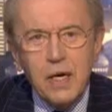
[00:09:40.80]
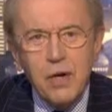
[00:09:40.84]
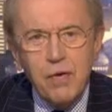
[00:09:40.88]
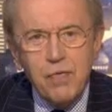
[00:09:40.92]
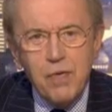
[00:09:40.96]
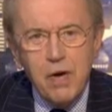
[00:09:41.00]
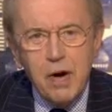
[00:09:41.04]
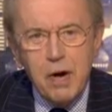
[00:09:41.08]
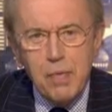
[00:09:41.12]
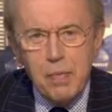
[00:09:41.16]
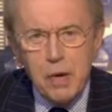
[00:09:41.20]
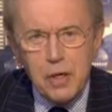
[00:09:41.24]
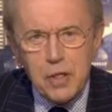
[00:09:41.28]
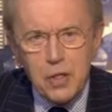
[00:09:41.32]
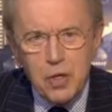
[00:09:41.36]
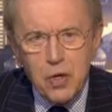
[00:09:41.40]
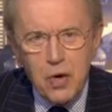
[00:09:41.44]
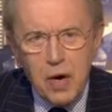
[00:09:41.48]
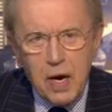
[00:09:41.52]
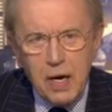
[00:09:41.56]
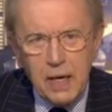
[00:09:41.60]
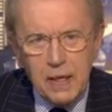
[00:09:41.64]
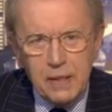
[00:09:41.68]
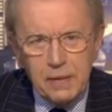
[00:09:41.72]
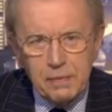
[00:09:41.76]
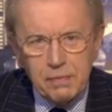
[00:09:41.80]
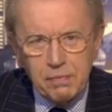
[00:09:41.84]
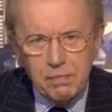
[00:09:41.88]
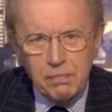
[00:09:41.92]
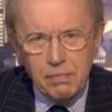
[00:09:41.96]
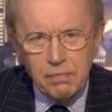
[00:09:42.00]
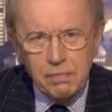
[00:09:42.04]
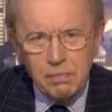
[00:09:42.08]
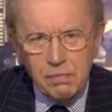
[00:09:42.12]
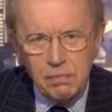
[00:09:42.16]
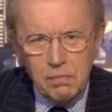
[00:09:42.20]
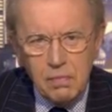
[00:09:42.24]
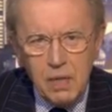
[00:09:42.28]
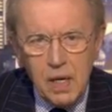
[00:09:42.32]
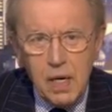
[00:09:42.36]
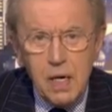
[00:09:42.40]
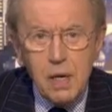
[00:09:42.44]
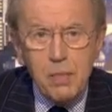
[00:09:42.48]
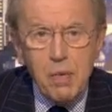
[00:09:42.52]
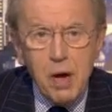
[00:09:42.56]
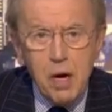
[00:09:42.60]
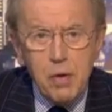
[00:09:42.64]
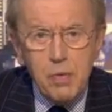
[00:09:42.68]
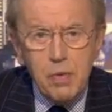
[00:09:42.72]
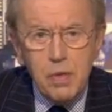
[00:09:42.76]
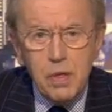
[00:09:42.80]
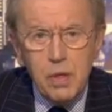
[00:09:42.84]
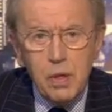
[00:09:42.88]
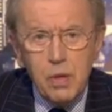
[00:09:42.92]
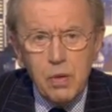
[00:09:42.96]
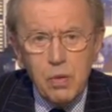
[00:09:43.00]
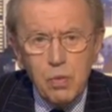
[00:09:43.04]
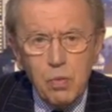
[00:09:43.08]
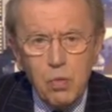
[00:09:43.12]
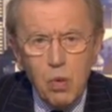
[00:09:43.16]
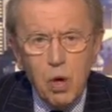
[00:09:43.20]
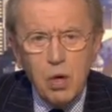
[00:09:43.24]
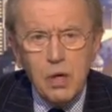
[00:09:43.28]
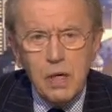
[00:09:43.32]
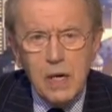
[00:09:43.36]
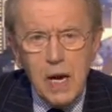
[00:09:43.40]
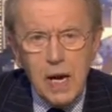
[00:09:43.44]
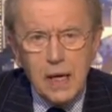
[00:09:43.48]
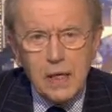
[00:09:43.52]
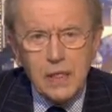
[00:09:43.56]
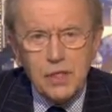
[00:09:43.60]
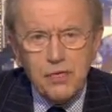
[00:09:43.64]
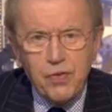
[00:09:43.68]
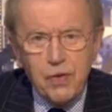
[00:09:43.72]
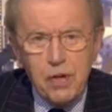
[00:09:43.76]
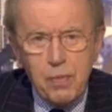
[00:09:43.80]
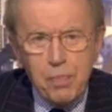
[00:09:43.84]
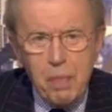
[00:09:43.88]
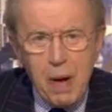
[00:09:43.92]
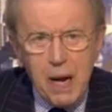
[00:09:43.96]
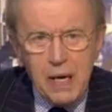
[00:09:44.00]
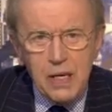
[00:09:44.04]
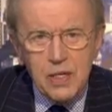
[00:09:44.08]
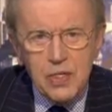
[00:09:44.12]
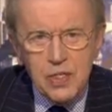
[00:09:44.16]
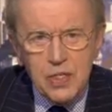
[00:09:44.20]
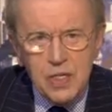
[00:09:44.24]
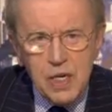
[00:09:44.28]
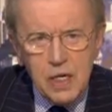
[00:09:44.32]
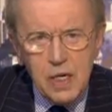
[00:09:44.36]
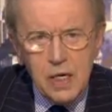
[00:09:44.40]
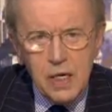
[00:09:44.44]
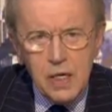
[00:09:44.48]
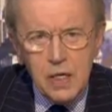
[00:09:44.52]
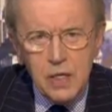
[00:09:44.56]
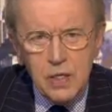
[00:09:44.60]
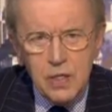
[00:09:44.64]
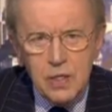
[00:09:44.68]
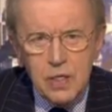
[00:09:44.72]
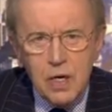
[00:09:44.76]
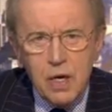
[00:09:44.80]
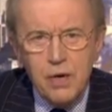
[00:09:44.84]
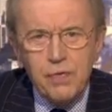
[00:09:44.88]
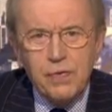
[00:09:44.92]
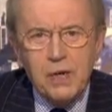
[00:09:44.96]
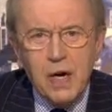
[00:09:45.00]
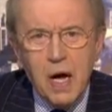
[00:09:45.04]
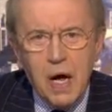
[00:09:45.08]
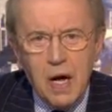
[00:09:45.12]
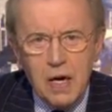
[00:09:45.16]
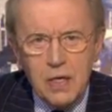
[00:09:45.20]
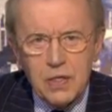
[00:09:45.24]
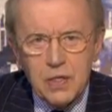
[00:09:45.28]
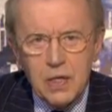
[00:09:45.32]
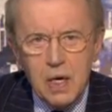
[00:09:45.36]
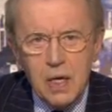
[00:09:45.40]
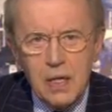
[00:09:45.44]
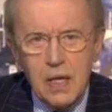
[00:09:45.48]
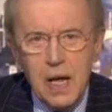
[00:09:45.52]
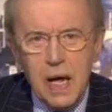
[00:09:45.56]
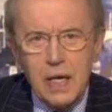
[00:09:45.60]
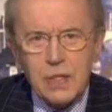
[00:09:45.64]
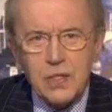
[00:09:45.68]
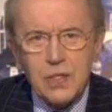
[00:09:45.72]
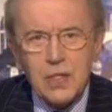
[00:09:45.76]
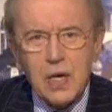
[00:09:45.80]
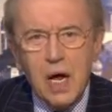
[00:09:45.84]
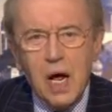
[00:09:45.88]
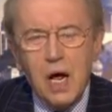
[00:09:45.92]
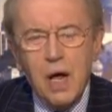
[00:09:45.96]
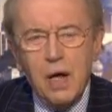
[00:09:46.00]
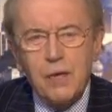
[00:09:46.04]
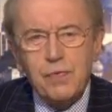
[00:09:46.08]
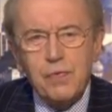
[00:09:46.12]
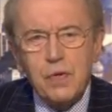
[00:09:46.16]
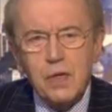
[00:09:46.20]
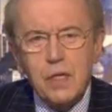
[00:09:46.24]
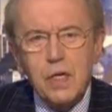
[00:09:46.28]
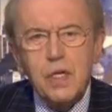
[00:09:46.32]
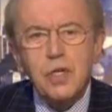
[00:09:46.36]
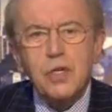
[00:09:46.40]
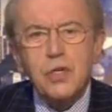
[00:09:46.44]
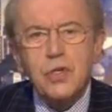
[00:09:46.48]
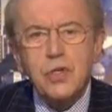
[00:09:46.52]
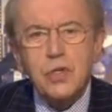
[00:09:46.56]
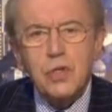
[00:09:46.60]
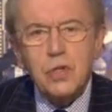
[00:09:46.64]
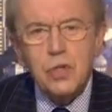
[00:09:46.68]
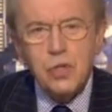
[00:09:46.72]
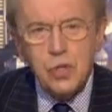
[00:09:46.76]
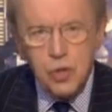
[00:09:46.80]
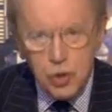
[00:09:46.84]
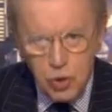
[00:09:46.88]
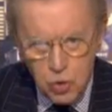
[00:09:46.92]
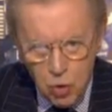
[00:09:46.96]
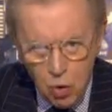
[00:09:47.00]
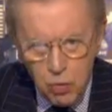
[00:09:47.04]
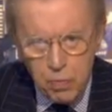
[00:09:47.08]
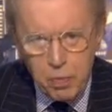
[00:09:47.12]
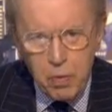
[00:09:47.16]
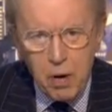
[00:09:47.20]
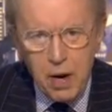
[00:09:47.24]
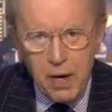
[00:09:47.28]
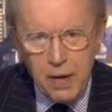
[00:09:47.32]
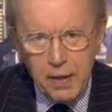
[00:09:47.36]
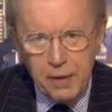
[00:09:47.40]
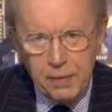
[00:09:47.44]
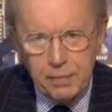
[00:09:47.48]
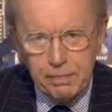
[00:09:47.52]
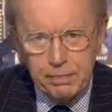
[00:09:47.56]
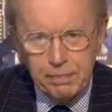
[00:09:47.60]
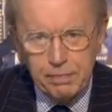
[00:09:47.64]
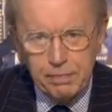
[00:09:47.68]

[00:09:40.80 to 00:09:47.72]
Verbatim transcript: you very much, Craig. In a moment, what next for the Palestinians of Gaza? That's after this short break.